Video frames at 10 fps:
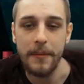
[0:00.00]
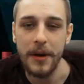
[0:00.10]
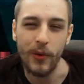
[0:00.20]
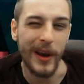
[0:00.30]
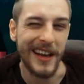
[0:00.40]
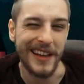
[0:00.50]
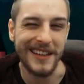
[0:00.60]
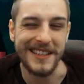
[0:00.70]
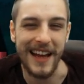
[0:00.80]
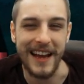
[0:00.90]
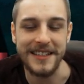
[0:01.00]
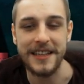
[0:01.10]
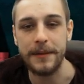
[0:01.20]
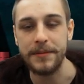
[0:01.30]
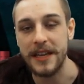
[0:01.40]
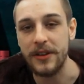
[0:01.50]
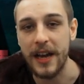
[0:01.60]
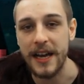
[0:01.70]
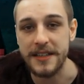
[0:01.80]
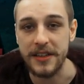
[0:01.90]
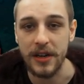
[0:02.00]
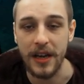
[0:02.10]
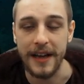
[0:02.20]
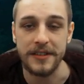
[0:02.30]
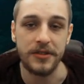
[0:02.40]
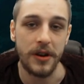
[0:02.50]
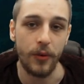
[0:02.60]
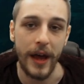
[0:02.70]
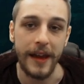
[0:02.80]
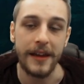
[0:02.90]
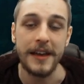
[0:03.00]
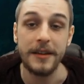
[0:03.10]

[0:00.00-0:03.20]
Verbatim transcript: but quick and concise tips that you guys can utilize straight away,